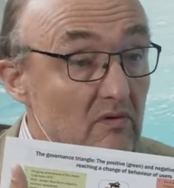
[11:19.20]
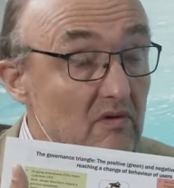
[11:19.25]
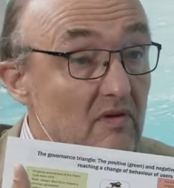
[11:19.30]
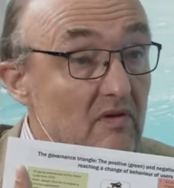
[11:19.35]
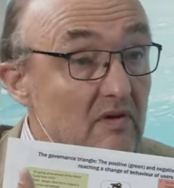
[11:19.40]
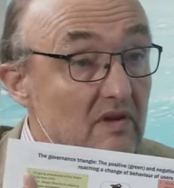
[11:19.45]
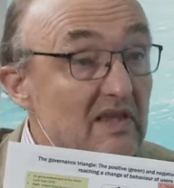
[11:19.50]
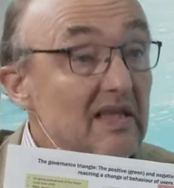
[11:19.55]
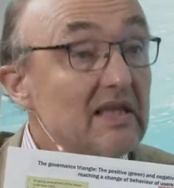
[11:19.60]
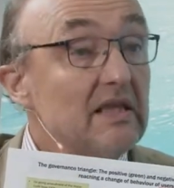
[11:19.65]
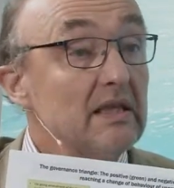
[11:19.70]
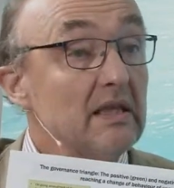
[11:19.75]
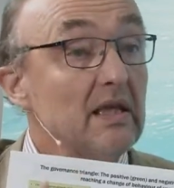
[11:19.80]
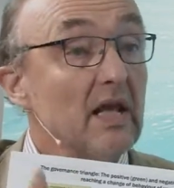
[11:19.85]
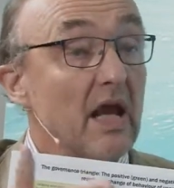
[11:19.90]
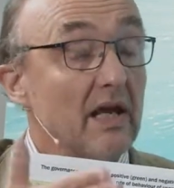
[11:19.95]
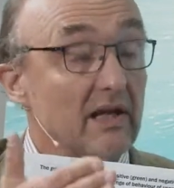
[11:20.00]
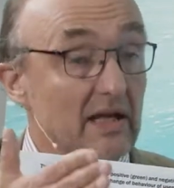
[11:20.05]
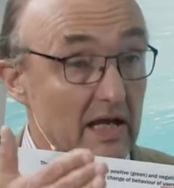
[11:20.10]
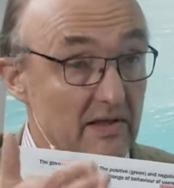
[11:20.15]

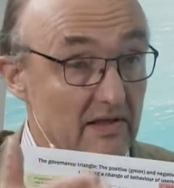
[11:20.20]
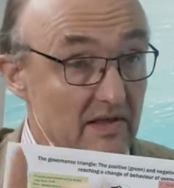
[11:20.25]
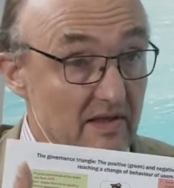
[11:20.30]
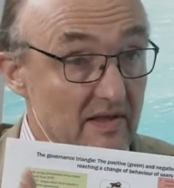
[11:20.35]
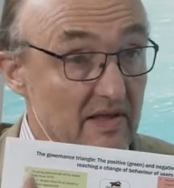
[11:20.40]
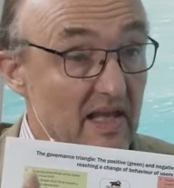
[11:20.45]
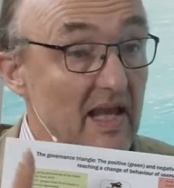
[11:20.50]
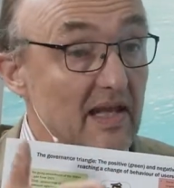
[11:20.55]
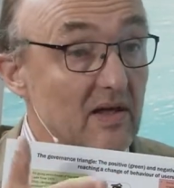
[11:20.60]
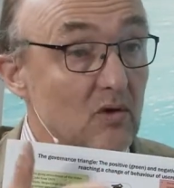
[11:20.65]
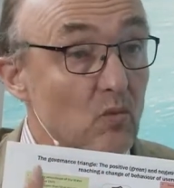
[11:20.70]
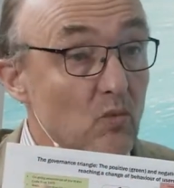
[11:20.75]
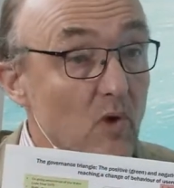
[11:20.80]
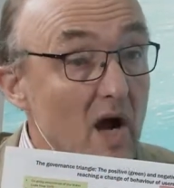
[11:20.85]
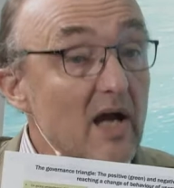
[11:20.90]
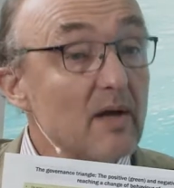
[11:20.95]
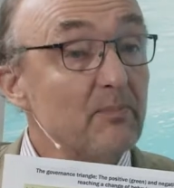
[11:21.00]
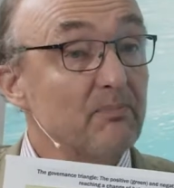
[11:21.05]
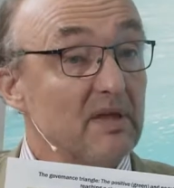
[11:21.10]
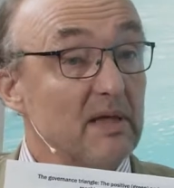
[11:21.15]
see and understand
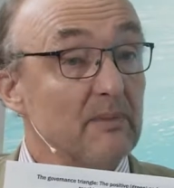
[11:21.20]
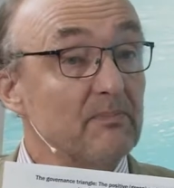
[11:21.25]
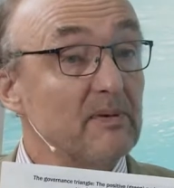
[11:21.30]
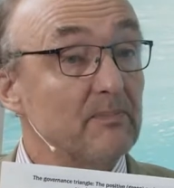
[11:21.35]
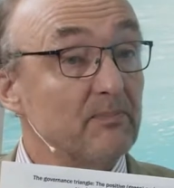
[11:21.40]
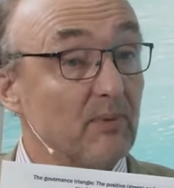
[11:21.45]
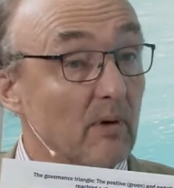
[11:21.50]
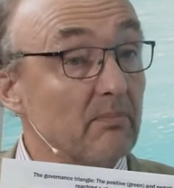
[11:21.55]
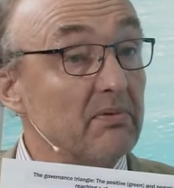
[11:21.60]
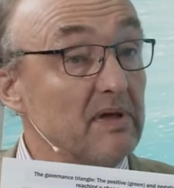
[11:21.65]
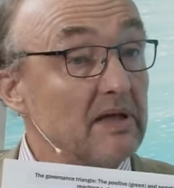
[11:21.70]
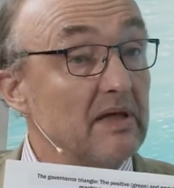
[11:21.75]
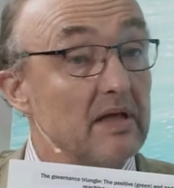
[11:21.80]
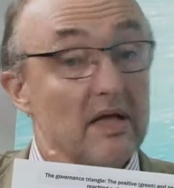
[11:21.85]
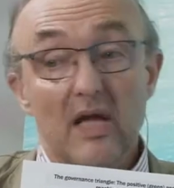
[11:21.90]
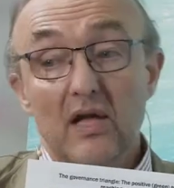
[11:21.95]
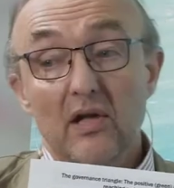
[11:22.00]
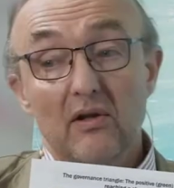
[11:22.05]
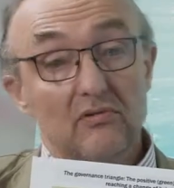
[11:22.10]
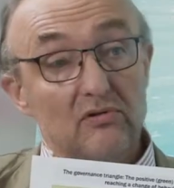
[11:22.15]
why people probably
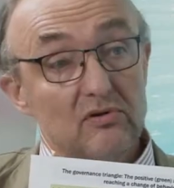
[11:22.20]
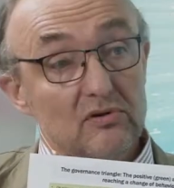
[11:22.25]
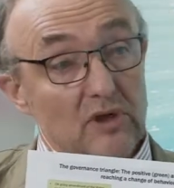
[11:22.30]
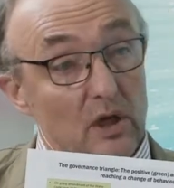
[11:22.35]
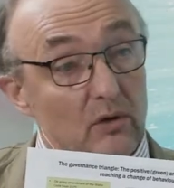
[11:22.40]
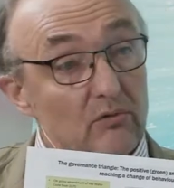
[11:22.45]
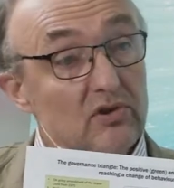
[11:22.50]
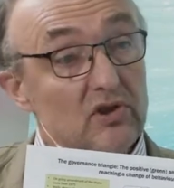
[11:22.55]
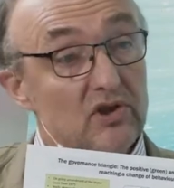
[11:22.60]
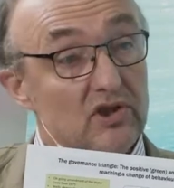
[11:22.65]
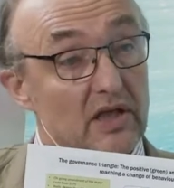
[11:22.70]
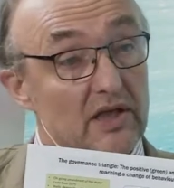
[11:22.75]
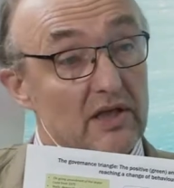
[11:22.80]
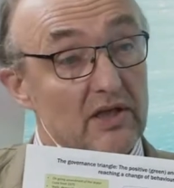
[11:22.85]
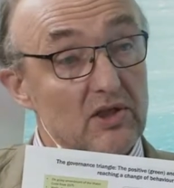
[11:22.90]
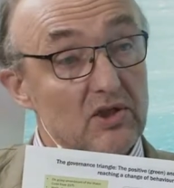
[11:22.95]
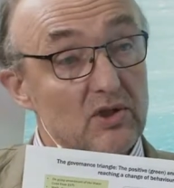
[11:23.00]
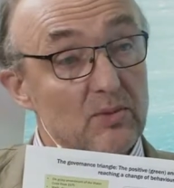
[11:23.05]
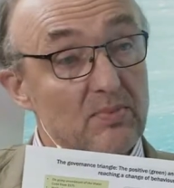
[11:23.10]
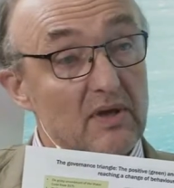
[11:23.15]
don't
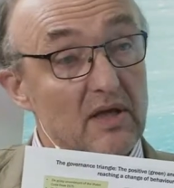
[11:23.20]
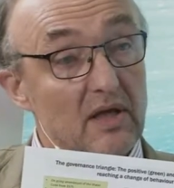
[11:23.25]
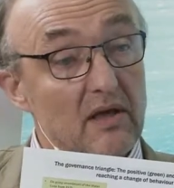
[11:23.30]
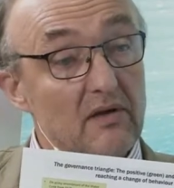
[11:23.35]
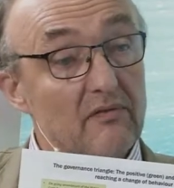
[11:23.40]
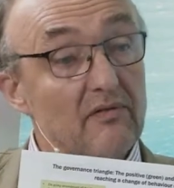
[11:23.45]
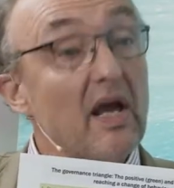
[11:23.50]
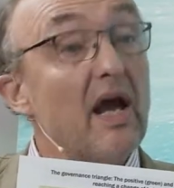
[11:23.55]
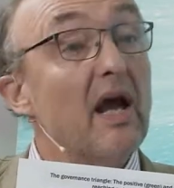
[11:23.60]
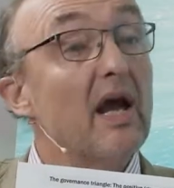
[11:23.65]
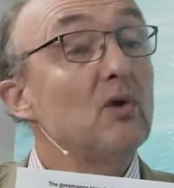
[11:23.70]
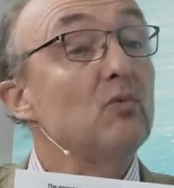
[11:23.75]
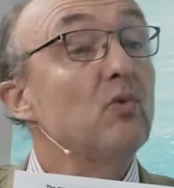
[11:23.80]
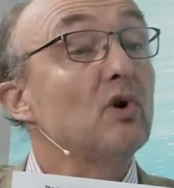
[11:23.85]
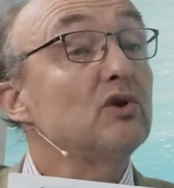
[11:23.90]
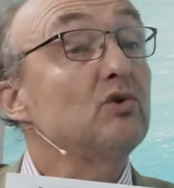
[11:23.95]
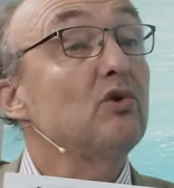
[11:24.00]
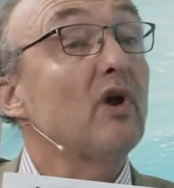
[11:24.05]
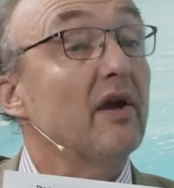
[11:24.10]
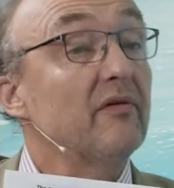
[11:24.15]
change behavior, and
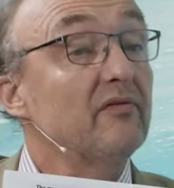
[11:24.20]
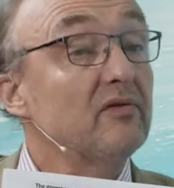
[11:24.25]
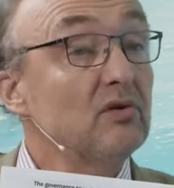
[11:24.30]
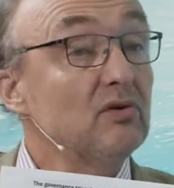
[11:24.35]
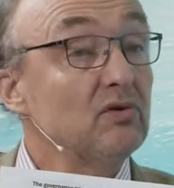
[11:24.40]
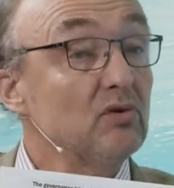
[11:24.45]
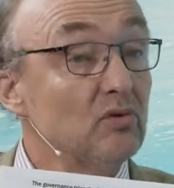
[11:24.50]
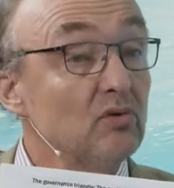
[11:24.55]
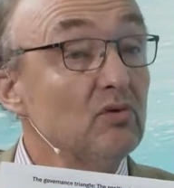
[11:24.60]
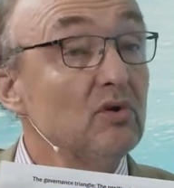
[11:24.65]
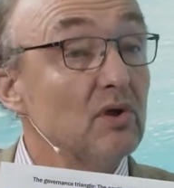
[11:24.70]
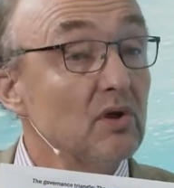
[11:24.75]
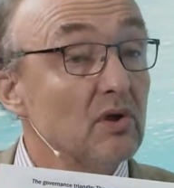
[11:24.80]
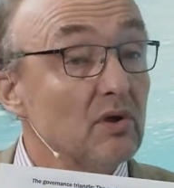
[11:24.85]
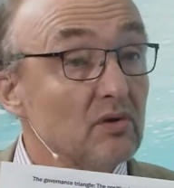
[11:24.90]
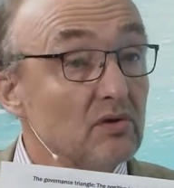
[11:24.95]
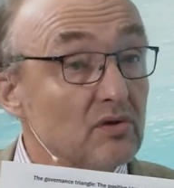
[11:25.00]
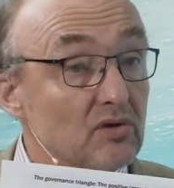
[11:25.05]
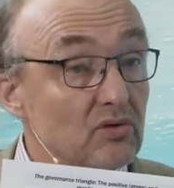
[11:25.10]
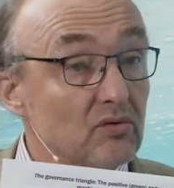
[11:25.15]
what you have to do
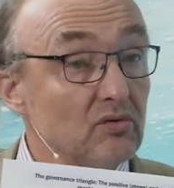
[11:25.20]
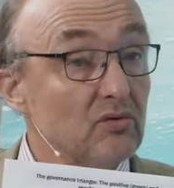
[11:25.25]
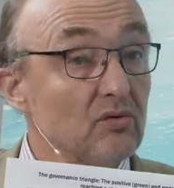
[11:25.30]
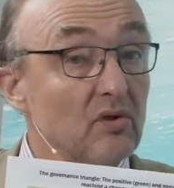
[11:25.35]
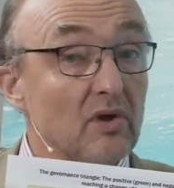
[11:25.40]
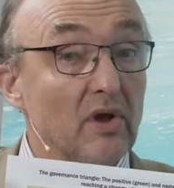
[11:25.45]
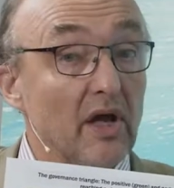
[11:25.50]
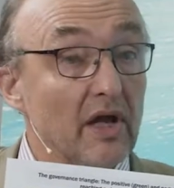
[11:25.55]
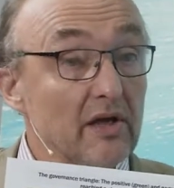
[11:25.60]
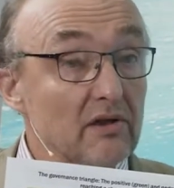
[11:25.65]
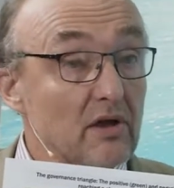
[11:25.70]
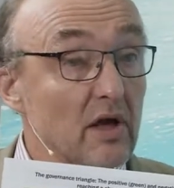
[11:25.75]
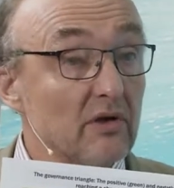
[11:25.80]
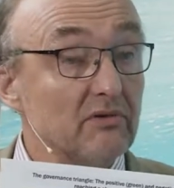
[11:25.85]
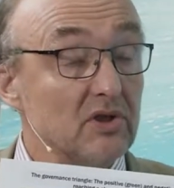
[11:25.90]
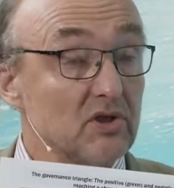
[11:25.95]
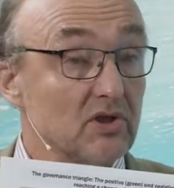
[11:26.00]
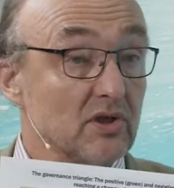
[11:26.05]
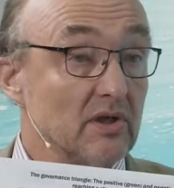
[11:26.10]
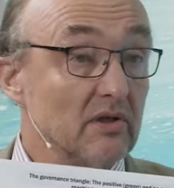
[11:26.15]
to
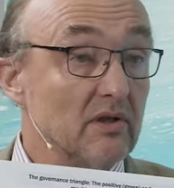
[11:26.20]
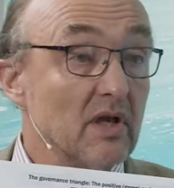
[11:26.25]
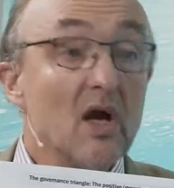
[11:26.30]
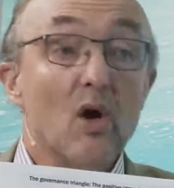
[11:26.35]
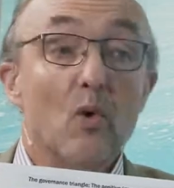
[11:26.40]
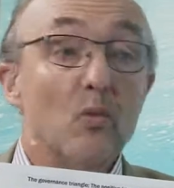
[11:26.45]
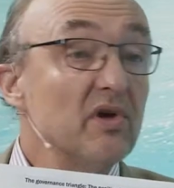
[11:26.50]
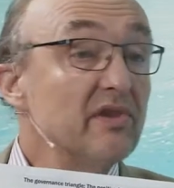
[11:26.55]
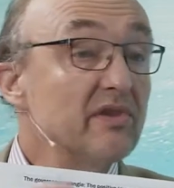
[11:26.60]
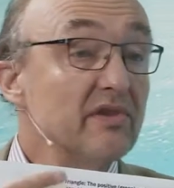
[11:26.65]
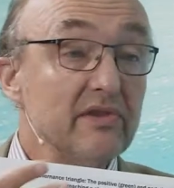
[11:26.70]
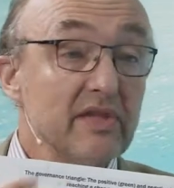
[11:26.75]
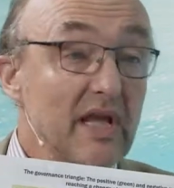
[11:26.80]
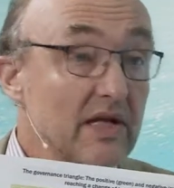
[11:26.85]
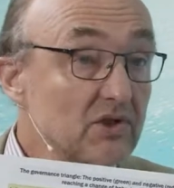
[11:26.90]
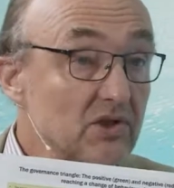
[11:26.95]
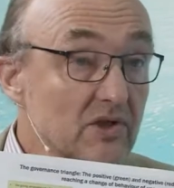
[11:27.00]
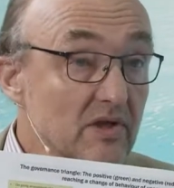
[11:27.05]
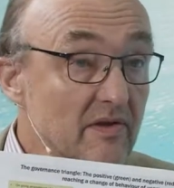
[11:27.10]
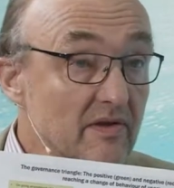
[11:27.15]
encourage it with
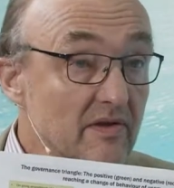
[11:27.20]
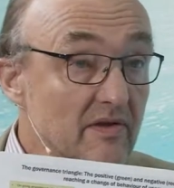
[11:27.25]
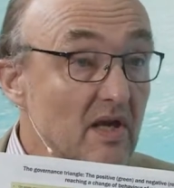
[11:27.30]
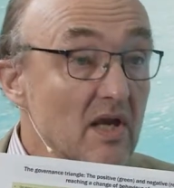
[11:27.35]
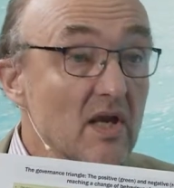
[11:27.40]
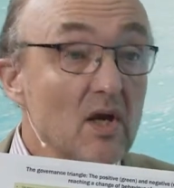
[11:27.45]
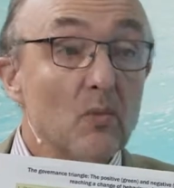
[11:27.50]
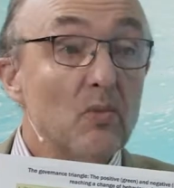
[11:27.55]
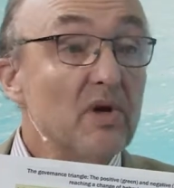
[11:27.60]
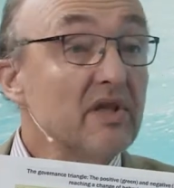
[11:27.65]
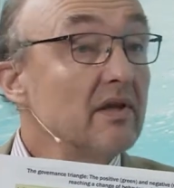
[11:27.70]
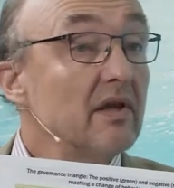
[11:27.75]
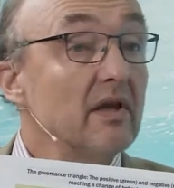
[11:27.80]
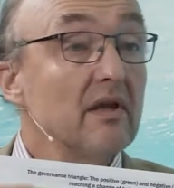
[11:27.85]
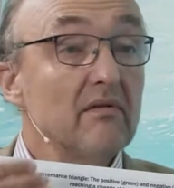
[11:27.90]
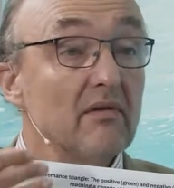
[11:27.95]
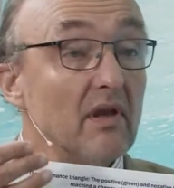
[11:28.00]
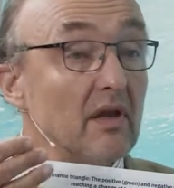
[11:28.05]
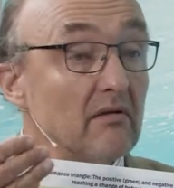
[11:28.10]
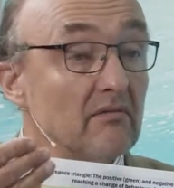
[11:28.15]
nudges,
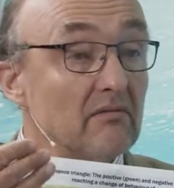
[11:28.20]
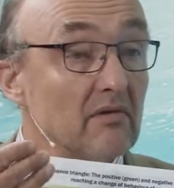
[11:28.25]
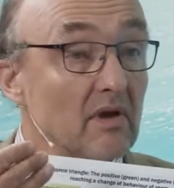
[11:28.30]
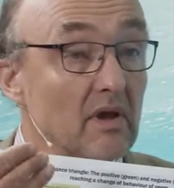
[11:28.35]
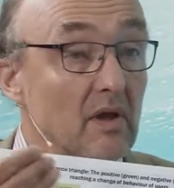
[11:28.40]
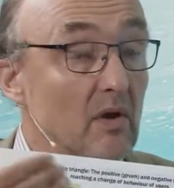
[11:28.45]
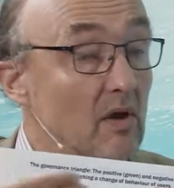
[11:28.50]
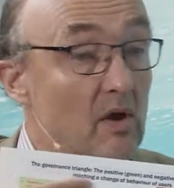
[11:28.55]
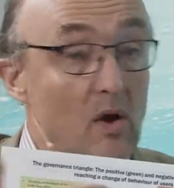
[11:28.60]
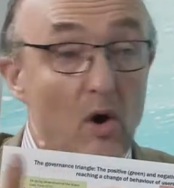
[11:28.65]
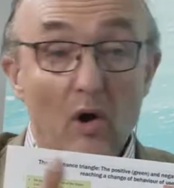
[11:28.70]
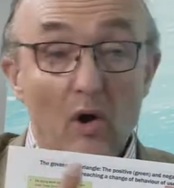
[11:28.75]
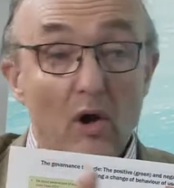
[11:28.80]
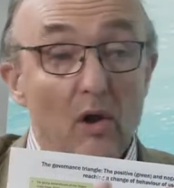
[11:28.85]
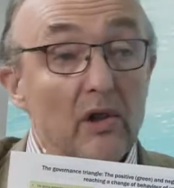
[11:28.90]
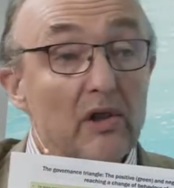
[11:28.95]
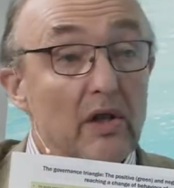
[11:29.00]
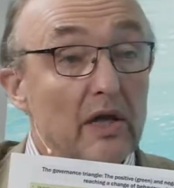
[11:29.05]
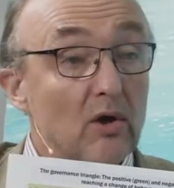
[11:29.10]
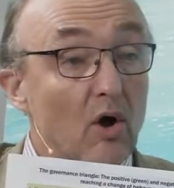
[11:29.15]
in
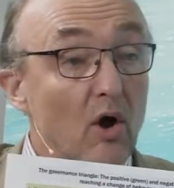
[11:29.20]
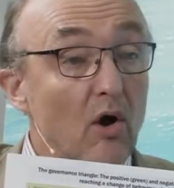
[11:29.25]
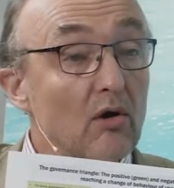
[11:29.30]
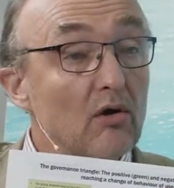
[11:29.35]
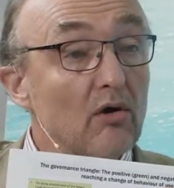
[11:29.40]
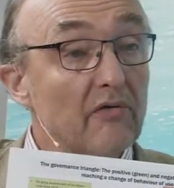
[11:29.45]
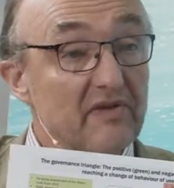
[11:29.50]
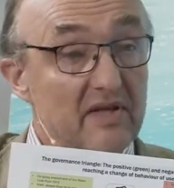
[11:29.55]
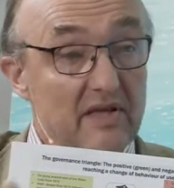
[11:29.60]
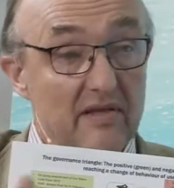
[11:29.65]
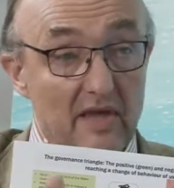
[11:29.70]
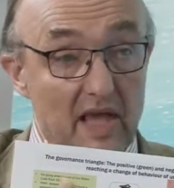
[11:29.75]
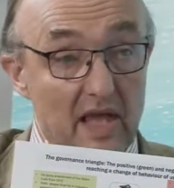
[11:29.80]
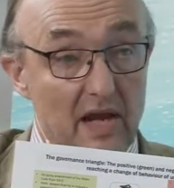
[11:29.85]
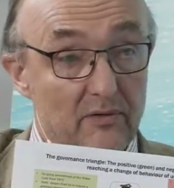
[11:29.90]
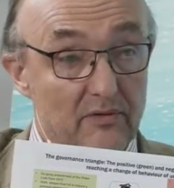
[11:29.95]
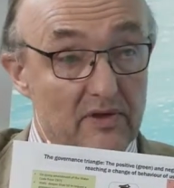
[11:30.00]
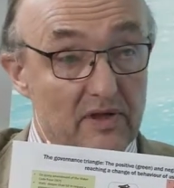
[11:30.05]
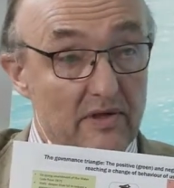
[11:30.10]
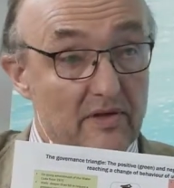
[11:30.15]
all of these
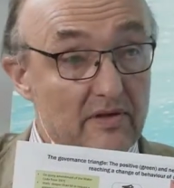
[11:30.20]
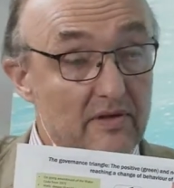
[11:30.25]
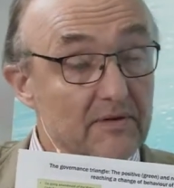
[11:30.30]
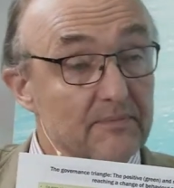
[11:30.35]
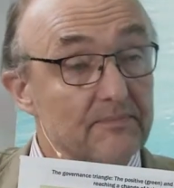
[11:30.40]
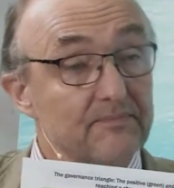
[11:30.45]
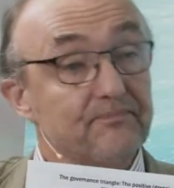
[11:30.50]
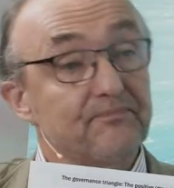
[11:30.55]
areas.